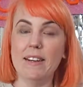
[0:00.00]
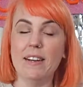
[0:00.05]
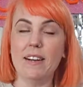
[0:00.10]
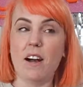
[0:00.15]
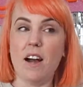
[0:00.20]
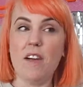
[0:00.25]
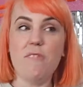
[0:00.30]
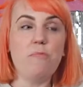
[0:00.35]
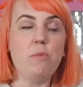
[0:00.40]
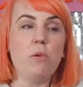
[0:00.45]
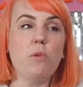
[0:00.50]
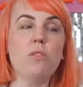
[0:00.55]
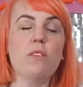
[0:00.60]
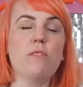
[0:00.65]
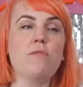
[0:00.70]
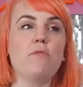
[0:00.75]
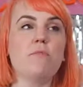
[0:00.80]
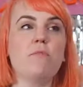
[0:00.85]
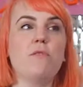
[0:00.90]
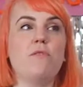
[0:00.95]
I've
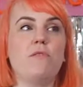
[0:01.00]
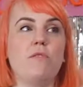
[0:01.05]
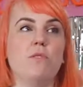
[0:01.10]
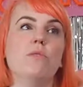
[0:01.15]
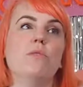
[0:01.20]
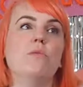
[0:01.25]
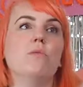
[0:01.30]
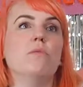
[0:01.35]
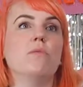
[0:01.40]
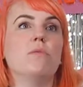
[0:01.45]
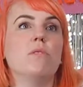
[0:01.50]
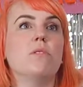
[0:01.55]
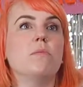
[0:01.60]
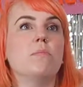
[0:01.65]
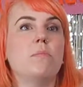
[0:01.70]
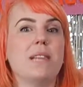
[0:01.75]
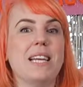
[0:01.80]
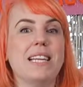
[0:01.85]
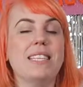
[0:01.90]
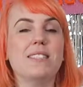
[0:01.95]
bought from a few
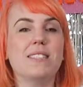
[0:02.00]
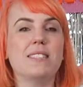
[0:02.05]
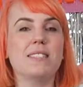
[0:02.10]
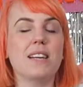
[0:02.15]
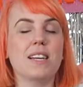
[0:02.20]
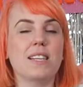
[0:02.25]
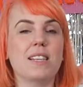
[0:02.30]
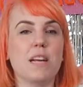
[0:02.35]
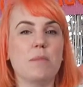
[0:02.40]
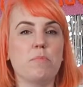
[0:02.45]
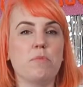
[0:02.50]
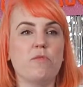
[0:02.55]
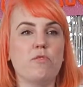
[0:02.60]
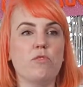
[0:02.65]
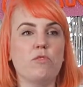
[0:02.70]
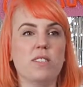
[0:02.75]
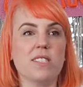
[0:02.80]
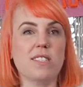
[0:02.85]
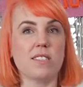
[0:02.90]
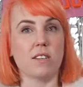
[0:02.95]
places like that
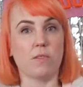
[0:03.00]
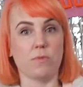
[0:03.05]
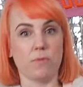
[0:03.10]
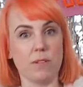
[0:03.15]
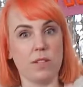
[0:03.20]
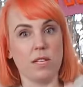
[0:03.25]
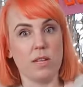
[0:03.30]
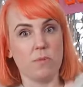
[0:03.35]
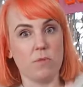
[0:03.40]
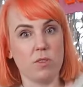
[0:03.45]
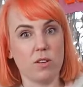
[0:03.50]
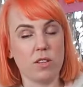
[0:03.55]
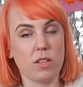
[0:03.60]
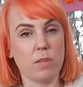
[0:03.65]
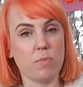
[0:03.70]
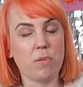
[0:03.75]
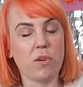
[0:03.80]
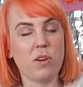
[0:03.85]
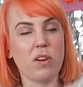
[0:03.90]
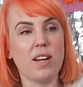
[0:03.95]
before just because I really wanted
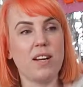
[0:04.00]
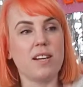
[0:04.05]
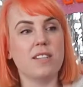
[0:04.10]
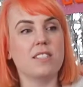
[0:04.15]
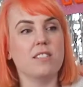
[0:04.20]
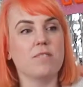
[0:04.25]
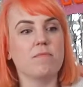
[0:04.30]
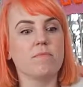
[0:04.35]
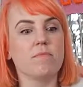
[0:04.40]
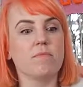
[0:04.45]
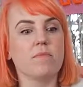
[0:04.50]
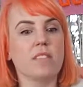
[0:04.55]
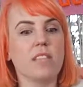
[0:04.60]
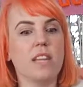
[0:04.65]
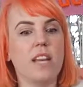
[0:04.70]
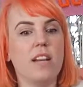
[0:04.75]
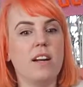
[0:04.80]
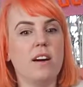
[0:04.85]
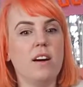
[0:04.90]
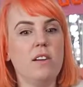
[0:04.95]
the product,
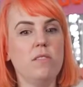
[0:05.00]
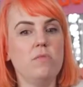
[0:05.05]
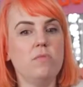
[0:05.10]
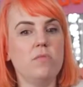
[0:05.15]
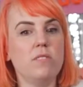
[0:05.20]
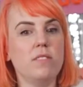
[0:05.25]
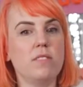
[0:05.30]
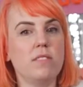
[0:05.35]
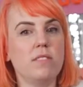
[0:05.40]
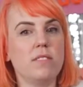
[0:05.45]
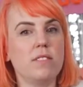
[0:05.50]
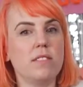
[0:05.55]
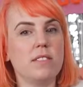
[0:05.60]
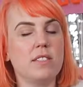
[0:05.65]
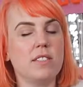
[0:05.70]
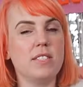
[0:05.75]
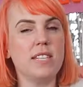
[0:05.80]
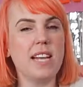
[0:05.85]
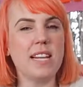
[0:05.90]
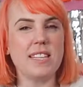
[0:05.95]
and I
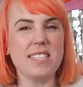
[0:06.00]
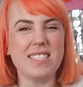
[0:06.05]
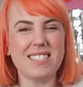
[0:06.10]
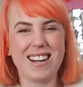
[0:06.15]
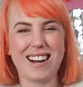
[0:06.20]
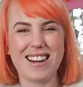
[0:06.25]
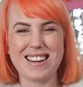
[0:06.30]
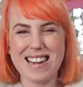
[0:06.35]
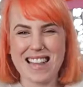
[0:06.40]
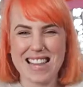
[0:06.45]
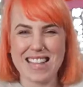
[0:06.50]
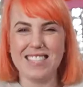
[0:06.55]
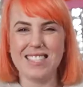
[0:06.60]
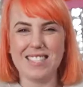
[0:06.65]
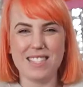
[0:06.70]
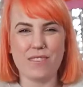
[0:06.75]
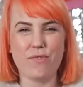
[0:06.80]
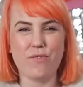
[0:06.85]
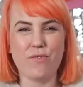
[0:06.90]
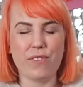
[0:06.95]
just had this
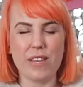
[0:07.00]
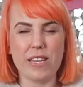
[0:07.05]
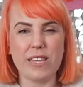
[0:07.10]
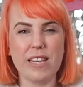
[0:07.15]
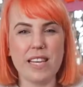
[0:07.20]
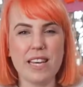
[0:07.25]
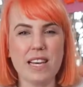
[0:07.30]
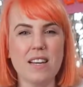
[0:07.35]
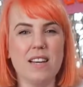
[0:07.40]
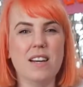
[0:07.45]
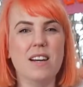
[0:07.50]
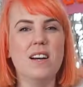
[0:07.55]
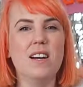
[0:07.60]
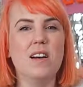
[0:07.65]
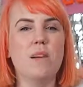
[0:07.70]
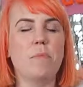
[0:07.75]
uneasy feeling.